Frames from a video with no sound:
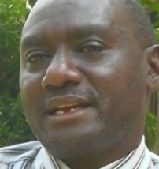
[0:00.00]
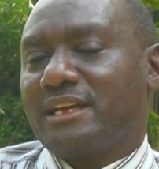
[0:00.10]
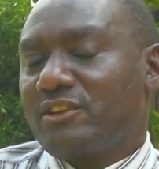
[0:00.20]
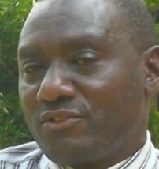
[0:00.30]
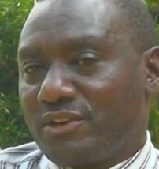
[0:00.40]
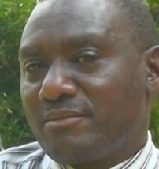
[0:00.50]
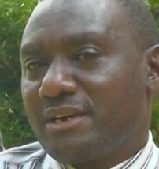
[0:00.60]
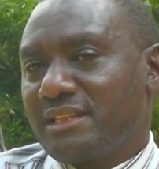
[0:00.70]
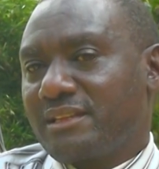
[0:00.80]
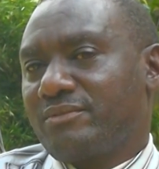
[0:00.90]
thank you very
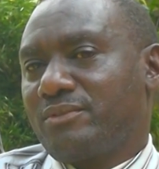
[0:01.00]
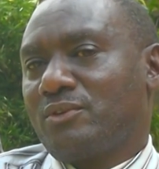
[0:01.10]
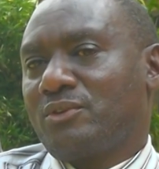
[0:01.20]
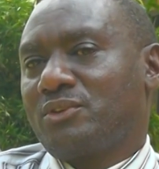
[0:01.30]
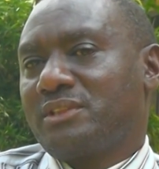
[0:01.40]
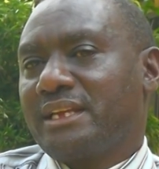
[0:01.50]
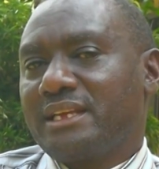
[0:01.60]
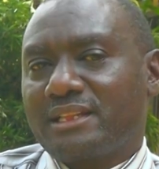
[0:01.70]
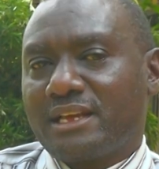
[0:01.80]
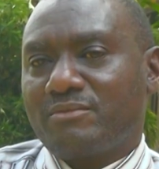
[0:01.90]
much for
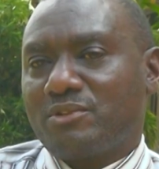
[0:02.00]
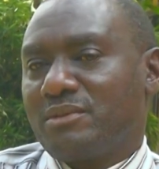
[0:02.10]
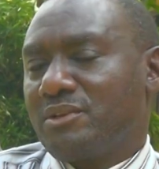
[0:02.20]
taking time to be